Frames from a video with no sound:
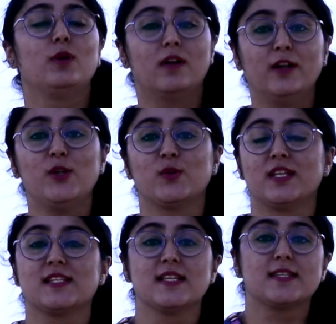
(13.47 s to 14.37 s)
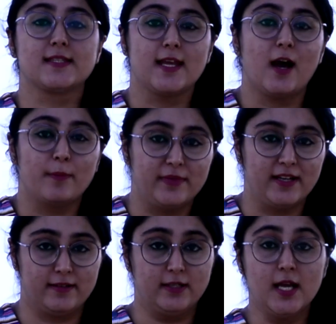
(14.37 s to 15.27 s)
learn new things and stay
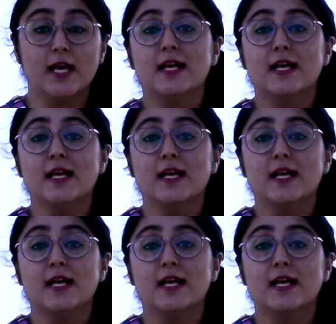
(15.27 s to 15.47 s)
updated